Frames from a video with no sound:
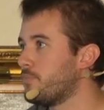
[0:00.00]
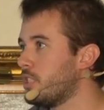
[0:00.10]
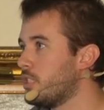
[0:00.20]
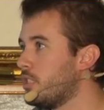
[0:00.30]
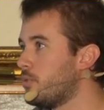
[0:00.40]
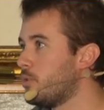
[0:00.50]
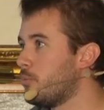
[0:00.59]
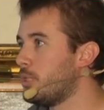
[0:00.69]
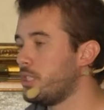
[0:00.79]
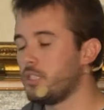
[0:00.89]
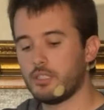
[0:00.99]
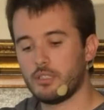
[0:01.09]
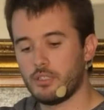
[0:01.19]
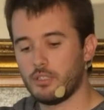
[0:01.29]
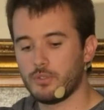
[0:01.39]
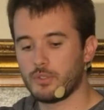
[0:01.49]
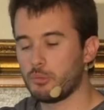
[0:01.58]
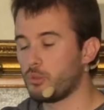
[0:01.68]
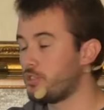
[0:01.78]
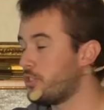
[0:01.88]
it will be
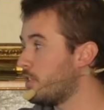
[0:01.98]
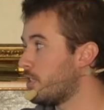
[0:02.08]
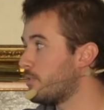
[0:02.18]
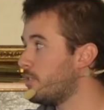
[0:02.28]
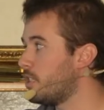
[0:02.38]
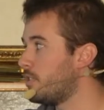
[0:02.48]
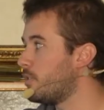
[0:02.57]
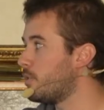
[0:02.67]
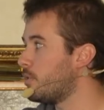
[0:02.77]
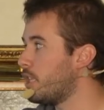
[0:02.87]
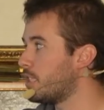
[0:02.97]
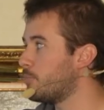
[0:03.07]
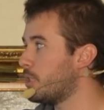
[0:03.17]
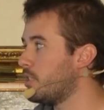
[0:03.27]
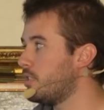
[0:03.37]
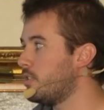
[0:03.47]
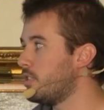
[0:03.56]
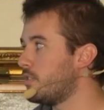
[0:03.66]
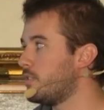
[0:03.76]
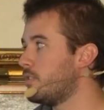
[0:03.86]
usable just as Find. So I expect that
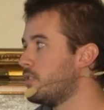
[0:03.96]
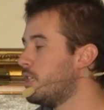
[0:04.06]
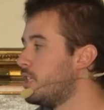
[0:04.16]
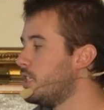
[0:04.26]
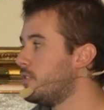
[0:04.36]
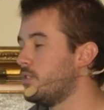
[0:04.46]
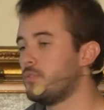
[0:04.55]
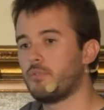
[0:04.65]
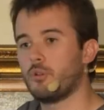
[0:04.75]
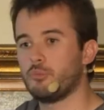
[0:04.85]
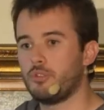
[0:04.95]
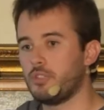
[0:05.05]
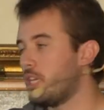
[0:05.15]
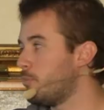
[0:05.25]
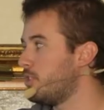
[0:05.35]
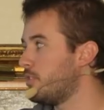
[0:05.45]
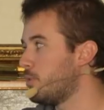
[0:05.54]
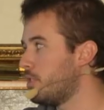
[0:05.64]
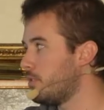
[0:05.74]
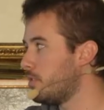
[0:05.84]
this is easier from an
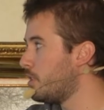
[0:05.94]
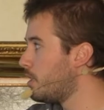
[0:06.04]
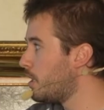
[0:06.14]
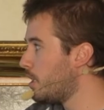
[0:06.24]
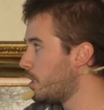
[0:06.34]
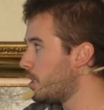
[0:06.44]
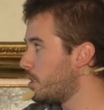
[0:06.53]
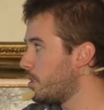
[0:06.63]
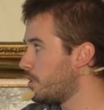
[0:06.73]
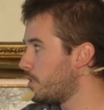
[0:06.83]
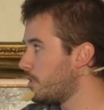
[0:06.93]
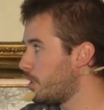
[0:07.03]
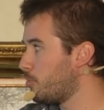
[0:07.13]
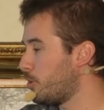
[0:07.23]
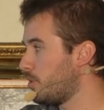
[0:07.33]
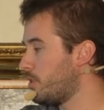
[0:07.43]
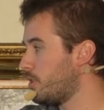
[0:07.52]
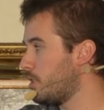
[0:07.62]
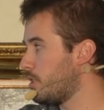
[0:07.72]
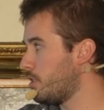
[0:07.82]
administrator standpoint.
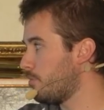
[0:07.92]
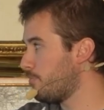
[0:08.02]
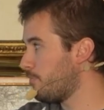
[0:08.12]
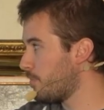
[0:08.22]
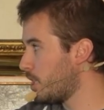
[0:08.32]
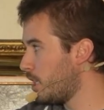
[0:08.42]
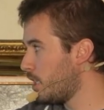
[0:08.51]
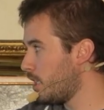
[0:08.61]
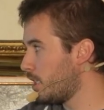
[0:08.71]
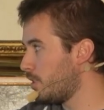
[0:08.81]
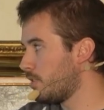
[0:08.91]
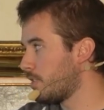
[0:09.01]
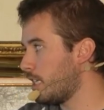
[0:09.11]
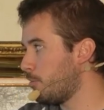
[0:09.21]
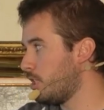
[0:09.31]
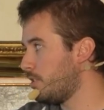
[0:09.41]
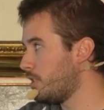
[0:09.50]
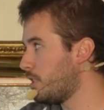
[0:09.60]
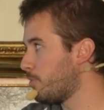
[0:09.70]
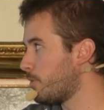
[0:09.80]
And the
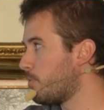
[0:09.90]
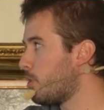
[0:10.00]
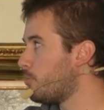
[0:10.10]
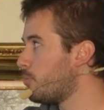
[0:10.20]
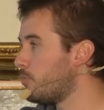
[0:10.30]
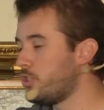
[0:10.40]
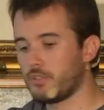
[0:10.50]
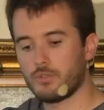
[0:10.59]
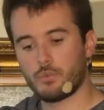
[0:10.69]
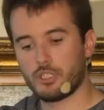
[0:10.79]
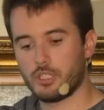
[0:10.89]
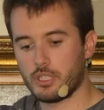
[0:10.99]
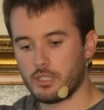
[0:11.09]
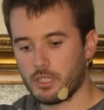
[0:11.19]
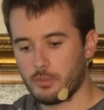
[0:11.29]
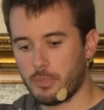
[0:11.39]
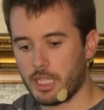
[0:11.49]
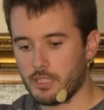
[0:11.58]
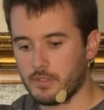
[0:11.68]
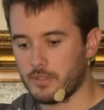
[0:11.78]
scalability comes from just switching
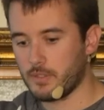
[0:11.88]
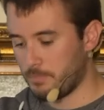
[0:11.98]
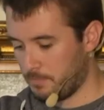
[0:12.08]
backends.